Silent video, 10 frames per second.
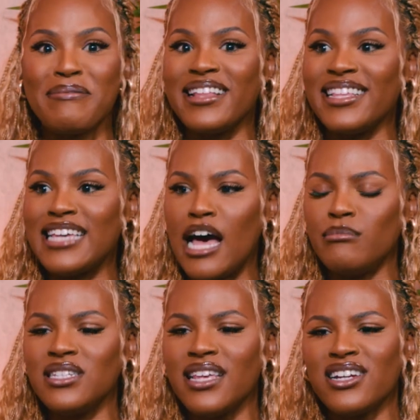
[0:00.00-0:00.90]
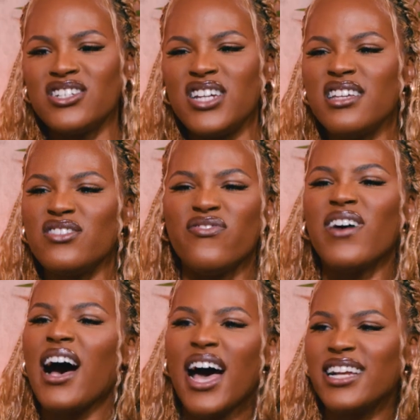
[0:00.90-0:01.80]
at the time, she's like, she's
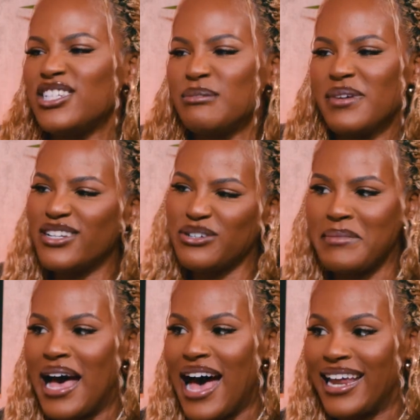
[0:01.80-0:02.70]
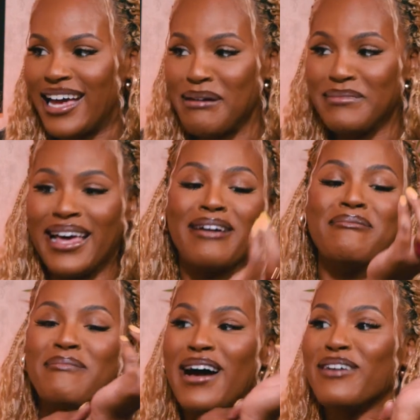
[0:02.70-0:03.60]
fine. She's being dramatic. I'm like,
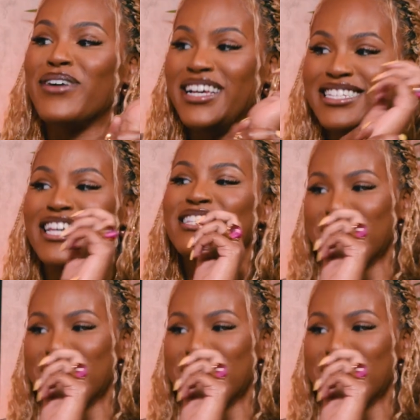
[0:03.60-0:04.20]
my wrist is